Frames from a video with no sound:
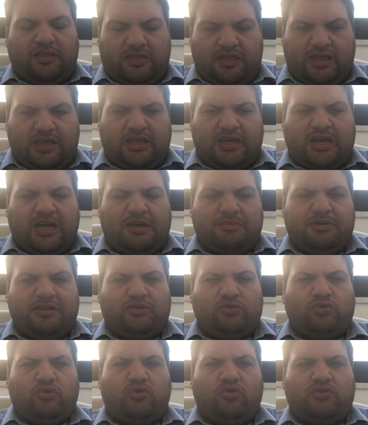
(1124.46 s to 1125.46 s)
they come
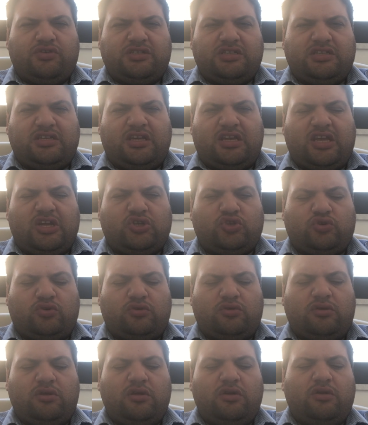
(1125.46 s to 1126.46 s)
into
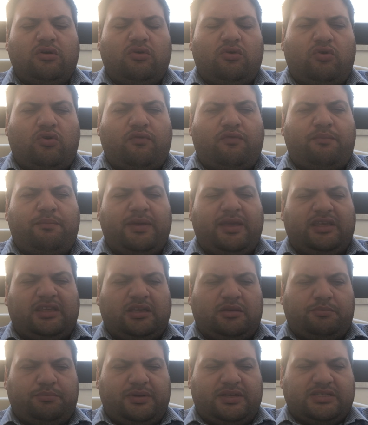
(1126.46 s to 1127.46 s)
consideration of
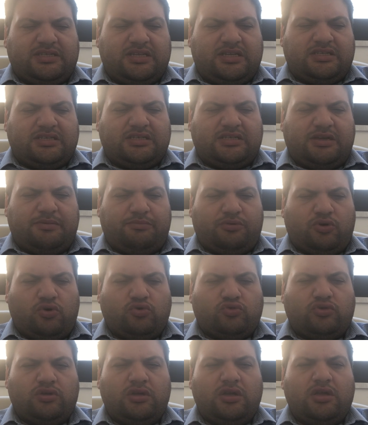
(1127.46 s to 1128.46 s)
making businesses
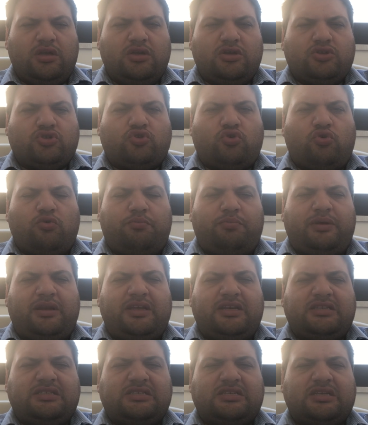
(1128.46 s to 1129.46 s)
abroad. So
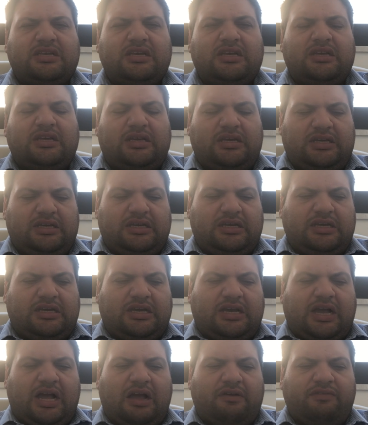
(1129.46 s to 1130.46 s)
please
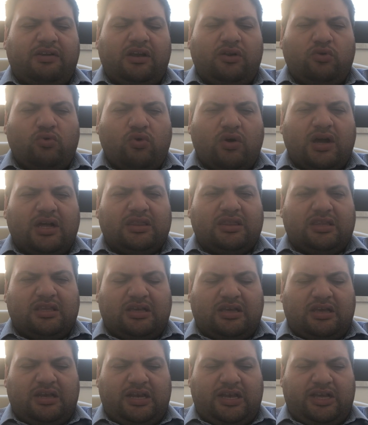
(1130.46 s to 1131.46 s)
uh, have a look at
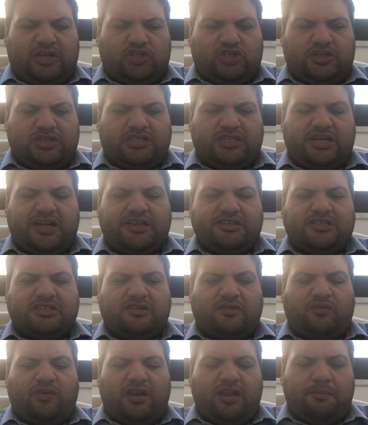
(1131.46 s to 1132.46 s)
the lecture slides,
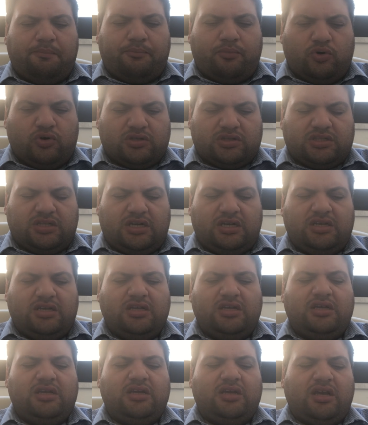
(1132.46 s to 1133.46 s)
it's very important.
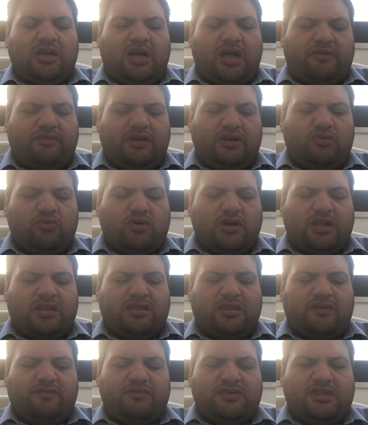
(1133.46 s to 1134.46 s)
Have a look
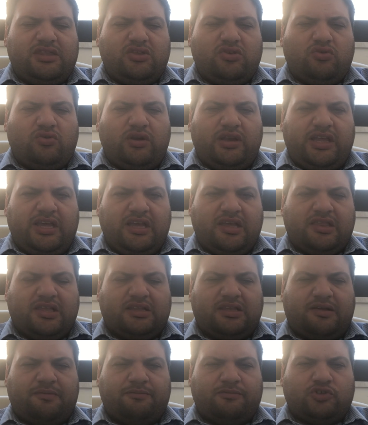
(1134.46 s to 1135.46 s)
at the video link
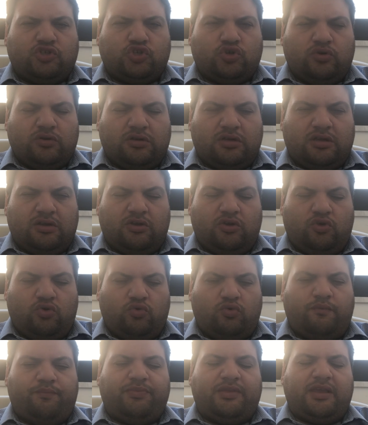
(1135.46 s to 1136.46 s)
that I'm showing
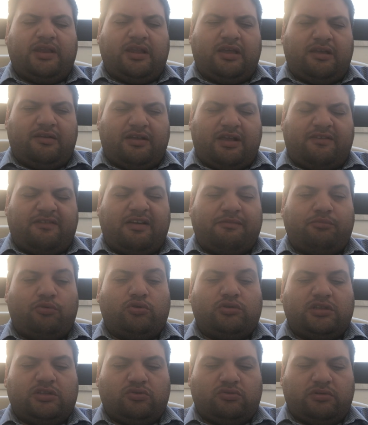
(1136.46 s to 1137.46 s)
you and I, have
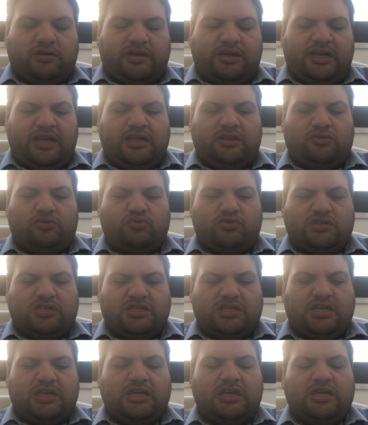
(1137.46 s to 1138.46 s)
uploaded online to
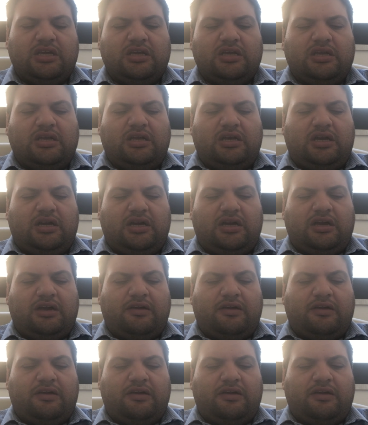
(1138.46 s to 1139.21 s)
see uh,